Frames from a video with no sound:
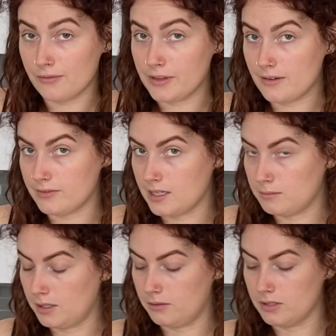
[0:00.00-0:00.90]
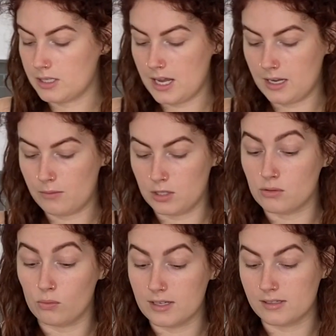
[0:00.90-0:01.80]
for that vegan blood orange cake, which
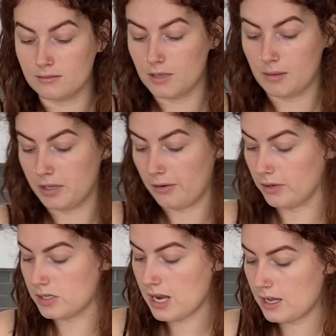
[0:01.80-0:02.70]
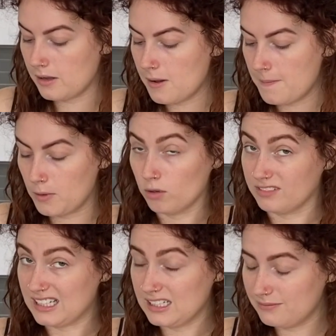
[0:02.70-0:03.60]
wasn't a blood orange cake or
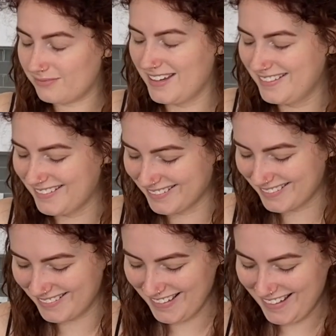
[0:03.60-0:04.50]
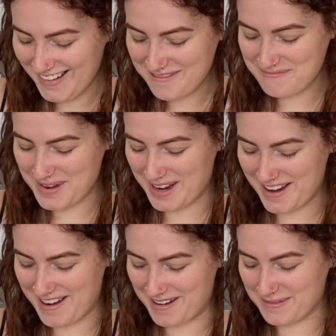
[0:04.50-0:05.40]
vegan. But,
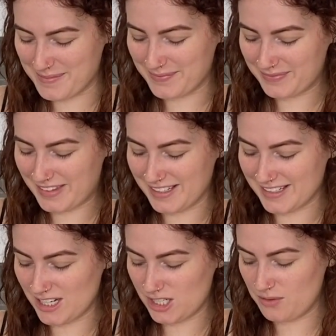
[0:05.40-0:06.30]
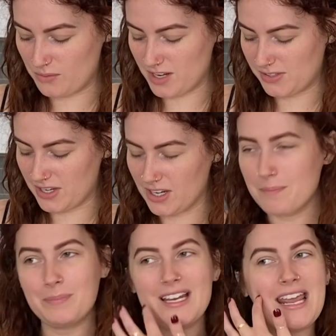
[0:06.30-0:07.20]
cause that shit was good,
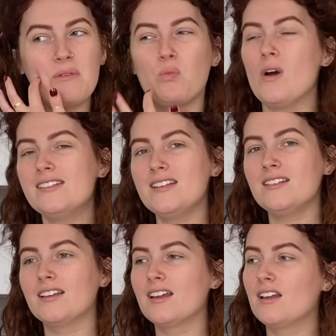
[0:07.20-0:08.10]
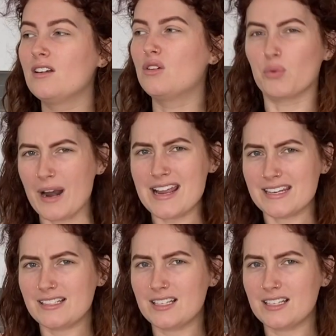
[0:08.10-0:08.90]
but it wasn't great.